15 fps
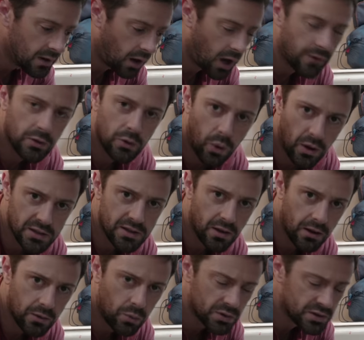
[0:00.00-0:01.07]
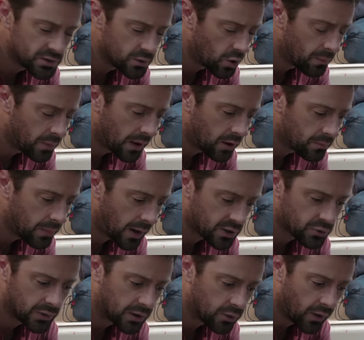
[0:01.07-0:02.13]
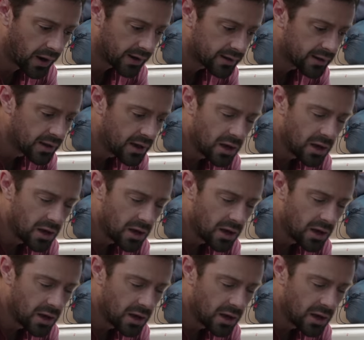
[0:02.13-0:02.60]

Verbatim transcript: I haven't quite decided what to do about battery crank,